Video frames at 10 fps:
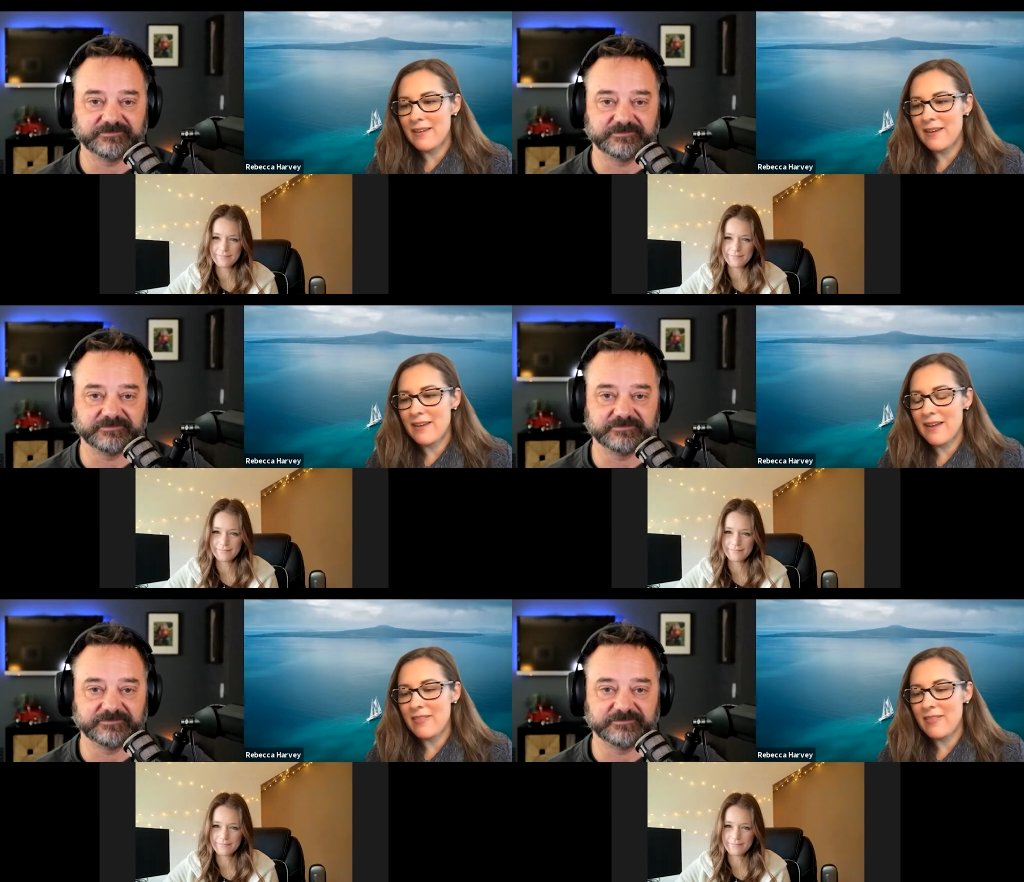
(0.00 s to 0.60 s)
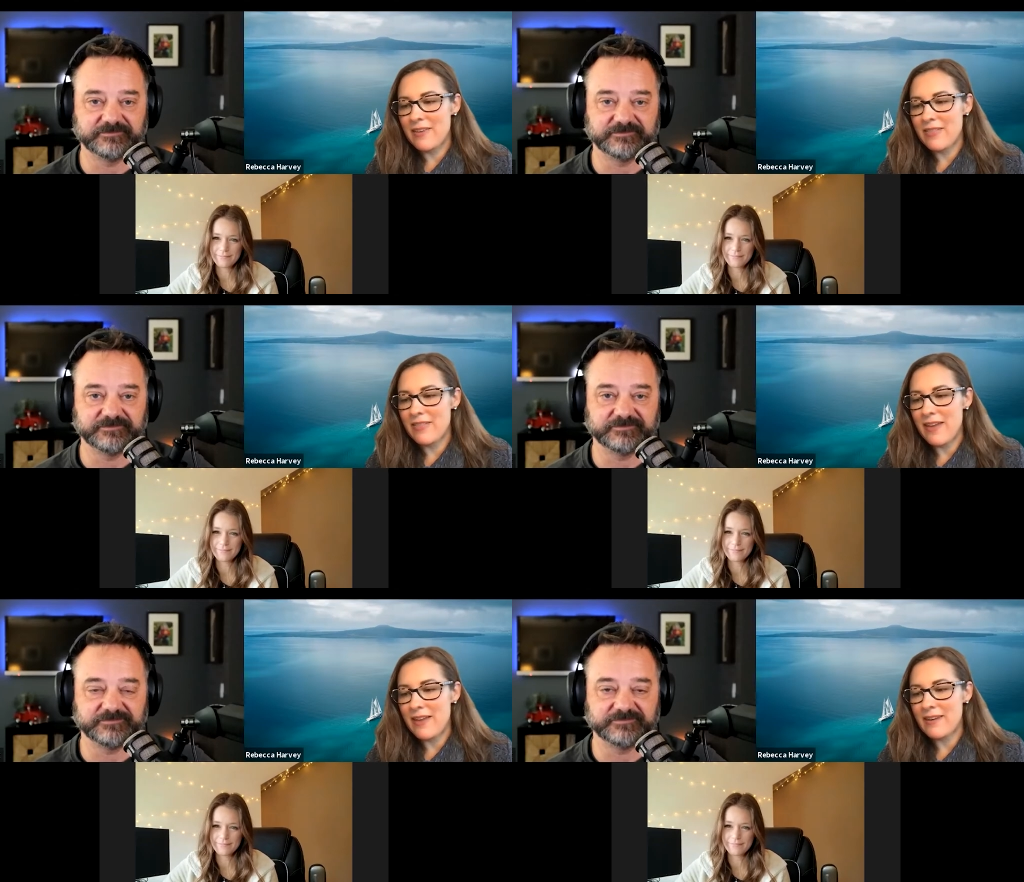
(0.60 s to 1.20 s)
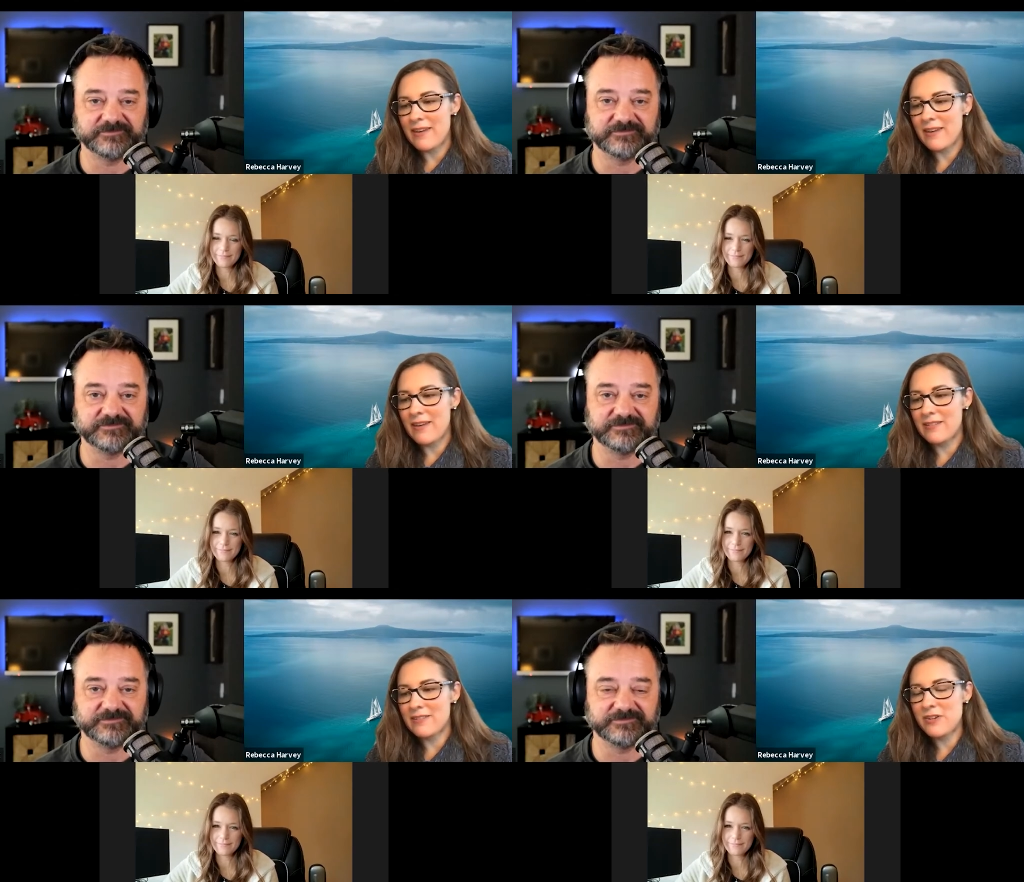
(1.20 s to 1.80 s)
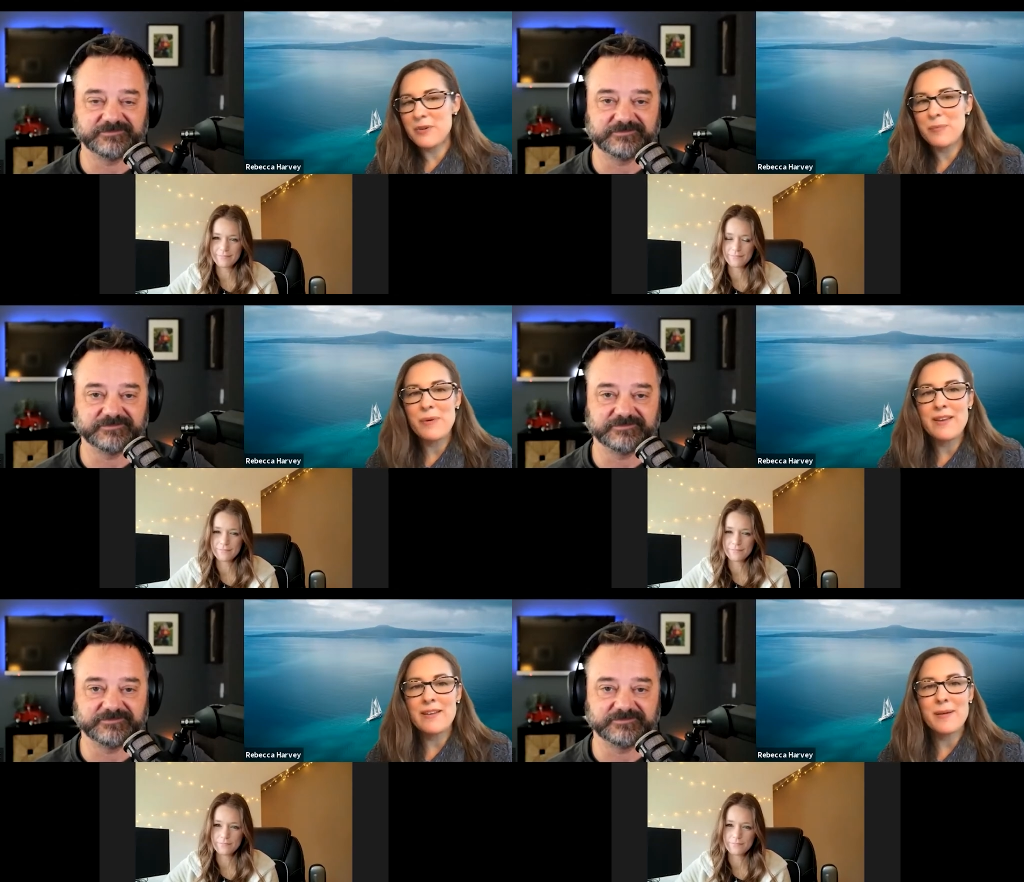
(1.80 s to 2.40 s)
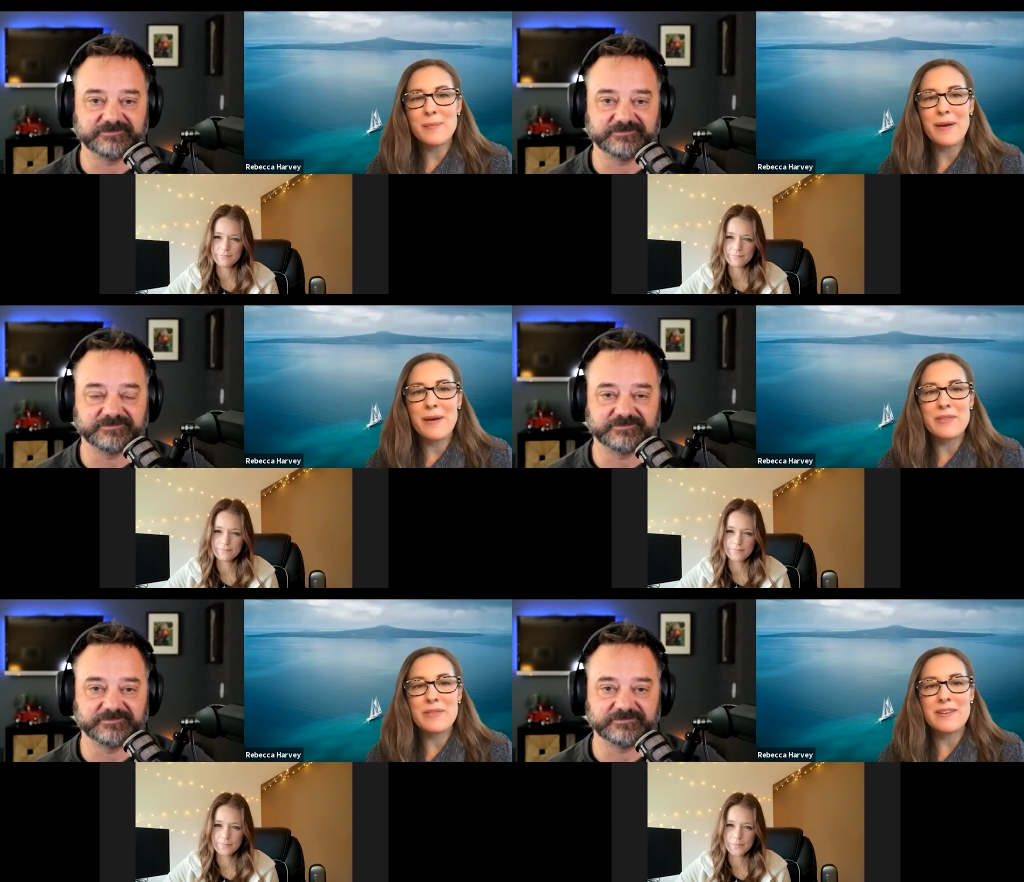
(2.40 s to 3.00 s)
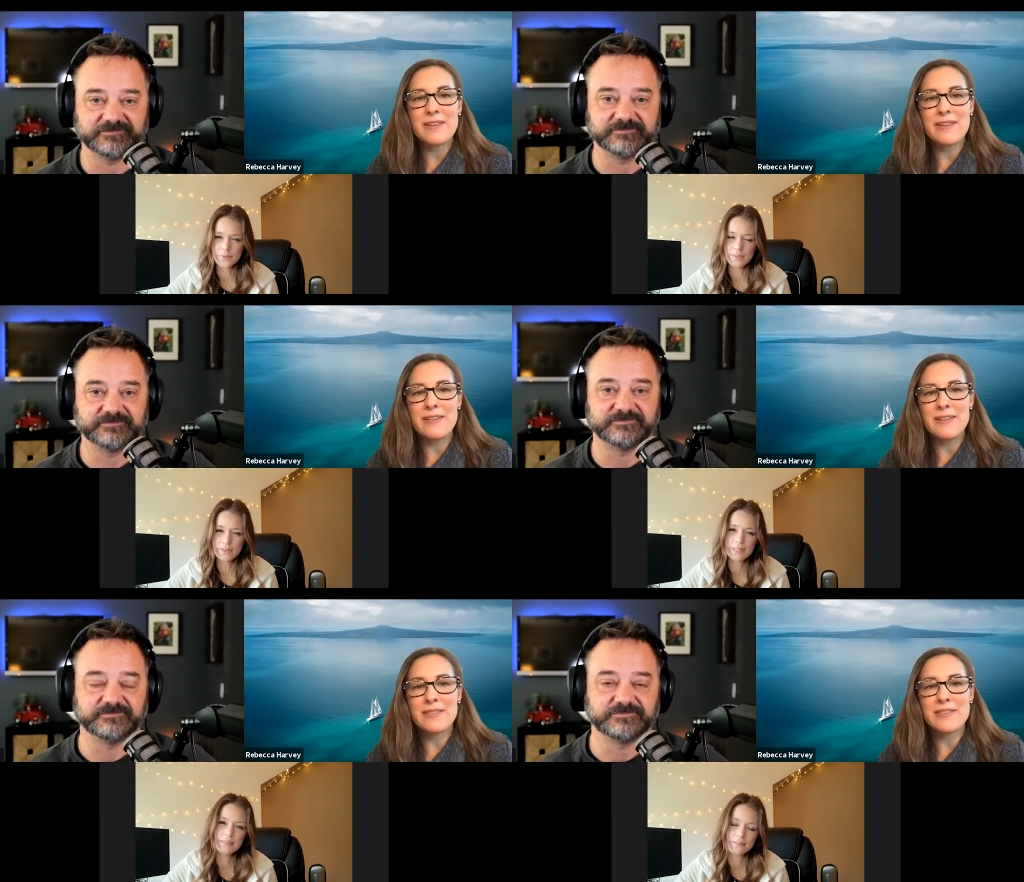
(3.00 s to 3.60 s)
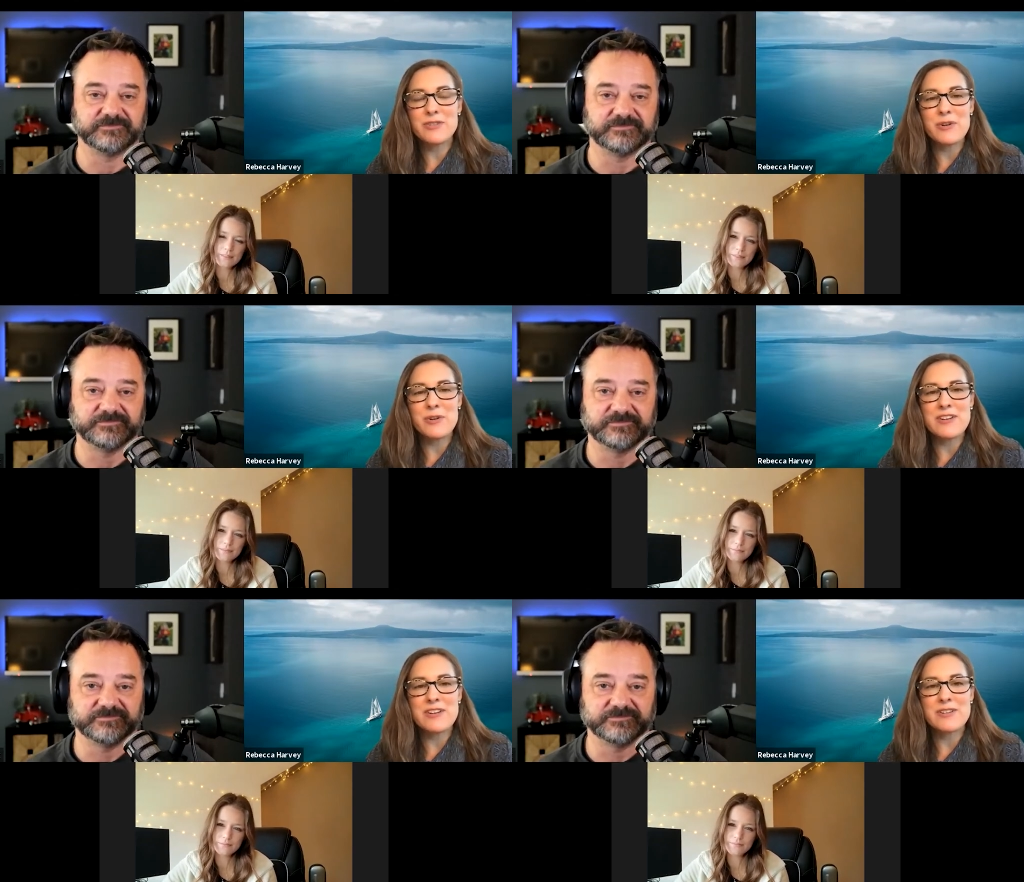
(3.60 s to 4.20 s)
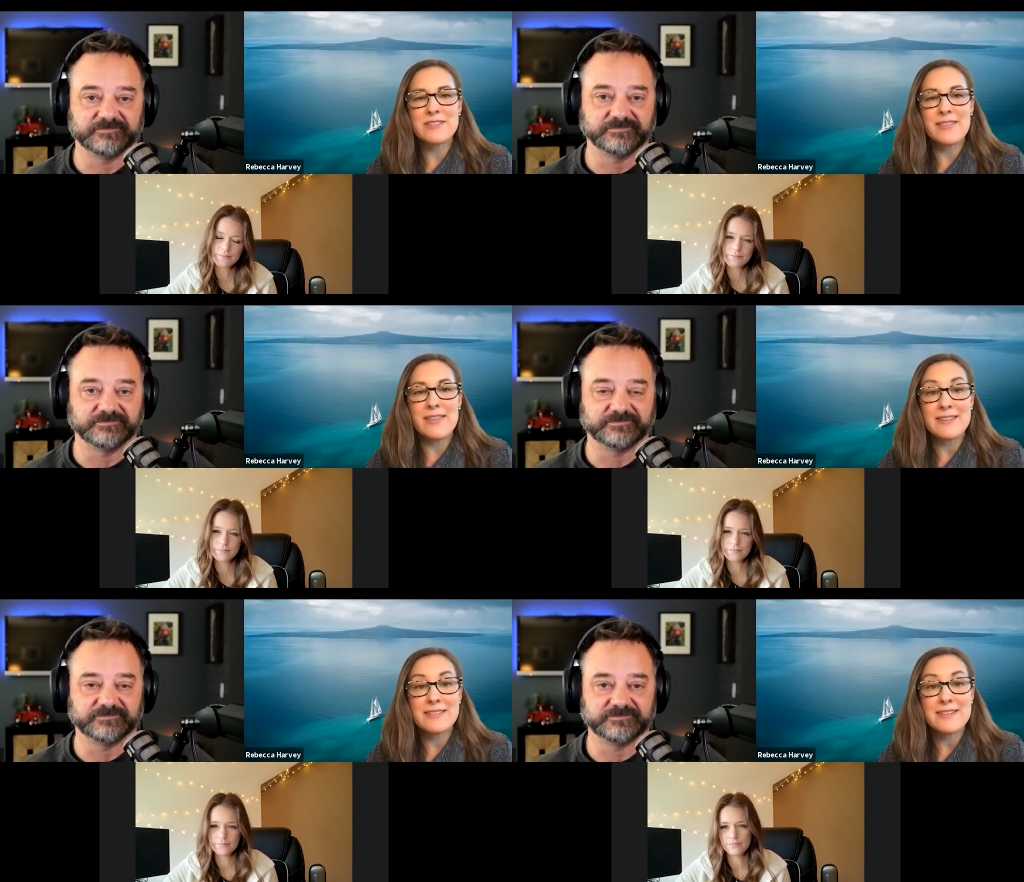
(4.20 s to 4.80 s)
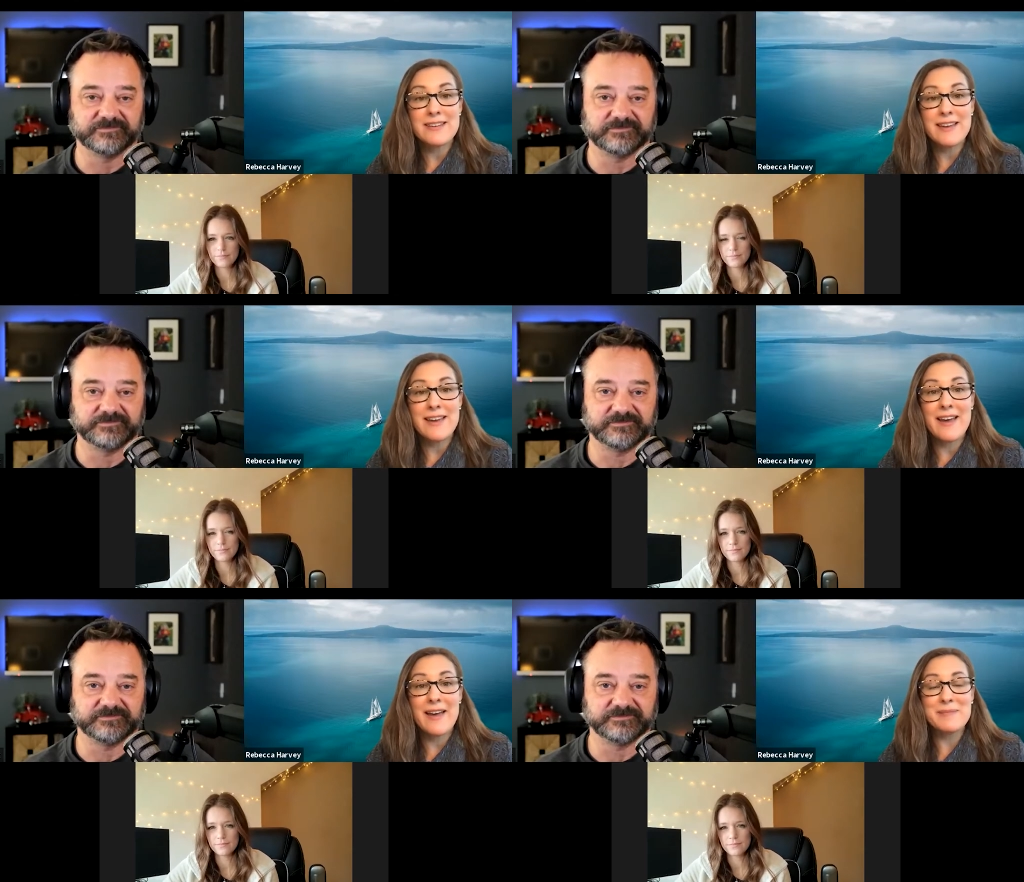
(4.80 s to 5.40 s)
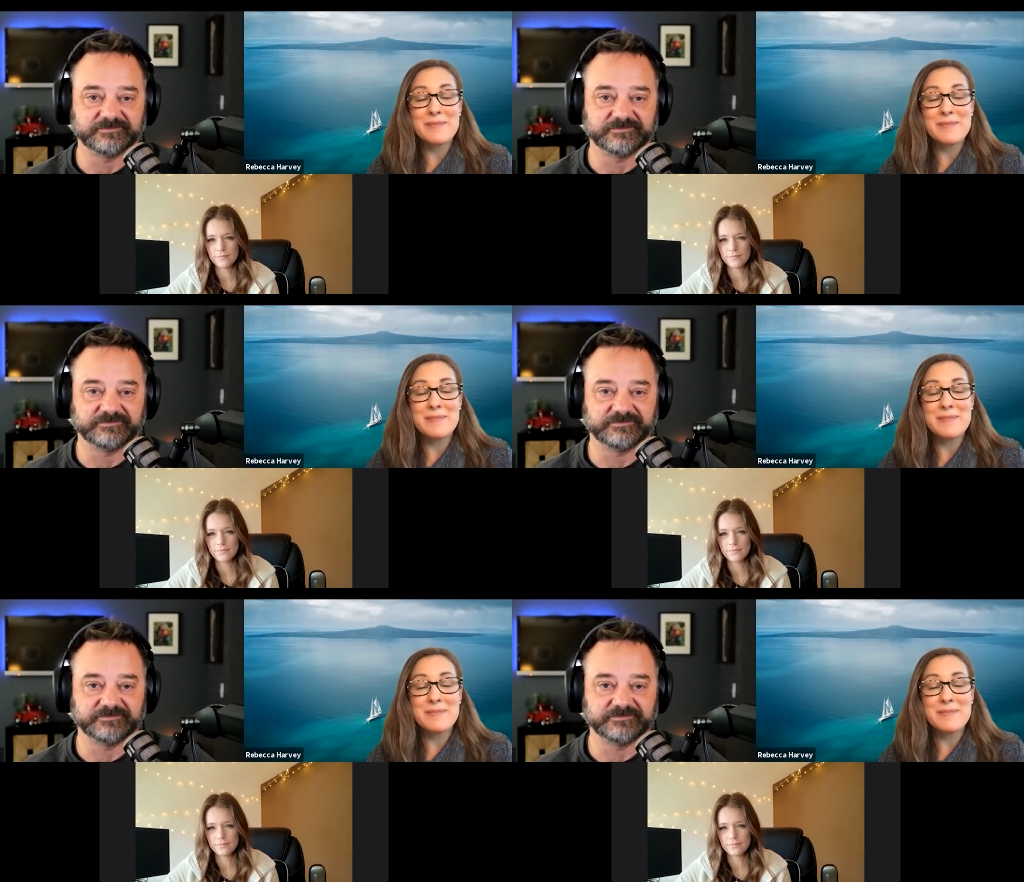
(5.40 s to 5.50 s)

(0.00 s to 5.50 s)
Speaker 1: I, I, like that. And to your point about the this generation isn't lazy, um,